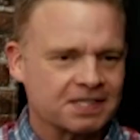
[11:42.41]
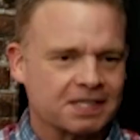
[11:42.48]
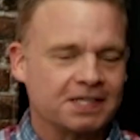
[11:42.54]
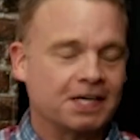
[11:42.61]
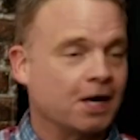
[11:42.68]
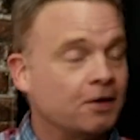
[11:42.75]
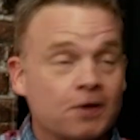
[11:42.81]
Like,
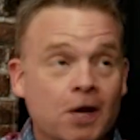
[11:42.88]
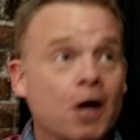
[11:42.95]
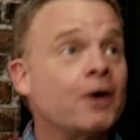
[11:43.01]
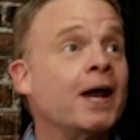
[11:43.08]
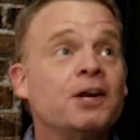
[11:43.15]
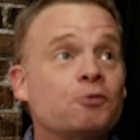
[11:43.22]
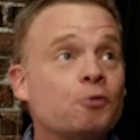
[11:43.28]
you know, no,
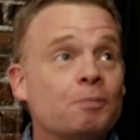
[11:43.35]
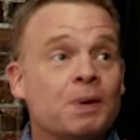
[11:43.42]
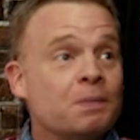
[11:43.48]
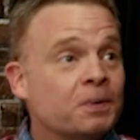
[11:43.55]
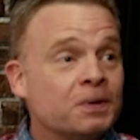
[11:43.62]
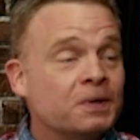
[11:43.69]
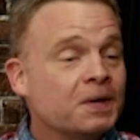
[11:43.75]
I had to
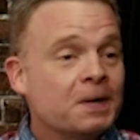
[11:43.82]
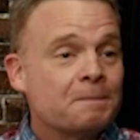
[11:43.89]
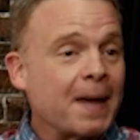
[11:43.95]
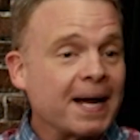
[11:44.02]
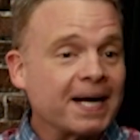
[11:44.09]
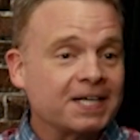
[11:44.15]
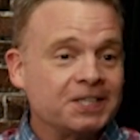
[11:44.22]
remember
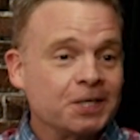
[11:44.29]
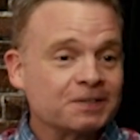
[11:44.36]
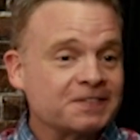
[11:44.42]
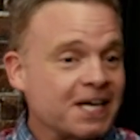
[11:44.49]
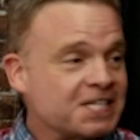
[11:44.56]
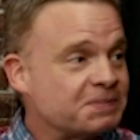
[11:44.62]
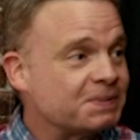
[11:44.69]
back in the Old
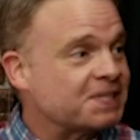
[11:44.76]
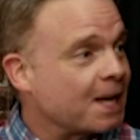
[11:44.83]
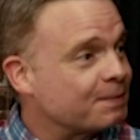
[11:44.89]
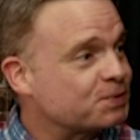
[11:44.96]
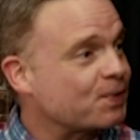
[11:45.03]
Testament times,